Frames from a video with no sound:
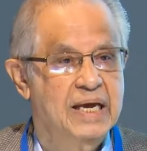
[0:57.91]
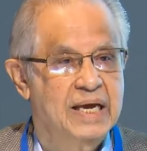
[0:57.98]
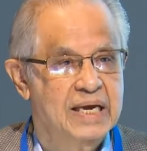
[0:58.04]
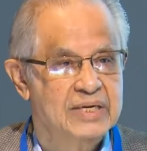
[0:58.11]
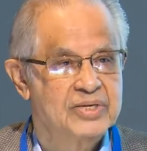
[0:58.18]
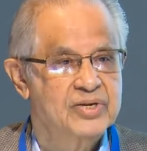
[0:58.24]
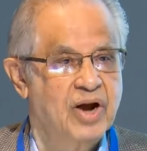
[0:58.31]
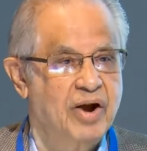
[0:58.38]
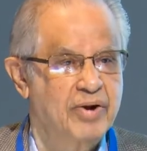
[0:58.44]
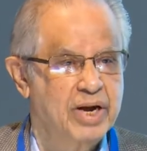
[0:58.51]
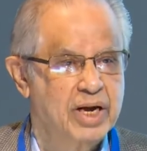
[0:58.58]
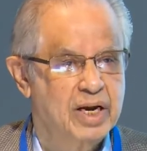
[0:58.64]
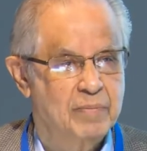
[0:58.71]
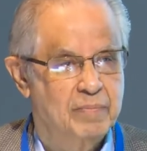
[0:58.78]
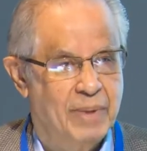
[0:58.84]

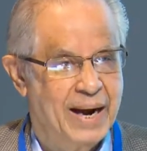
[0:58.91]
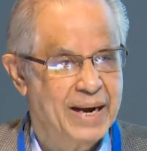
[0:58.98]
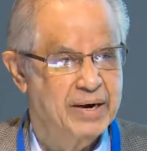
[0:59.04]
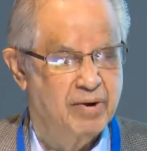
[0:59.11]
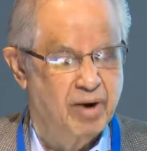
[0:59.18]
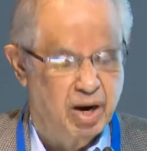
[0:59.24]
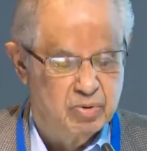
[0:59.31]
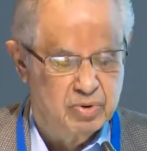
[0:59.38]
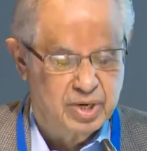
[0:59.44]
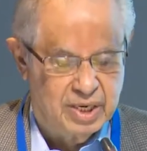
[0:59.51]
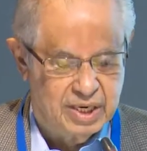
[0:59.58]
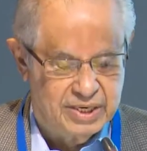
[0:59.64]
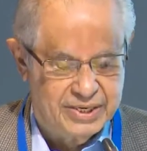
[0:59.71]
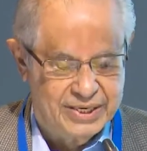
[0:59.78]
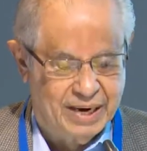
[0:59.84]
historical background
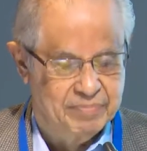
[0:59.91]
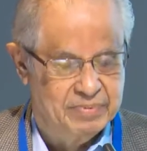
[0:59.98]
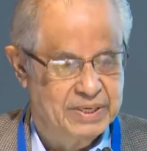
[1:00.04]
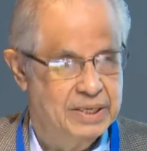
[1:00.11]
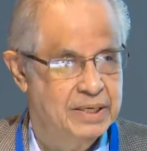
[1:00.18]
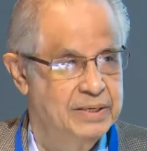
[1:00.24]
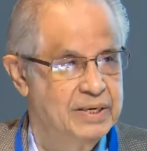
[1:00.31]
chapter.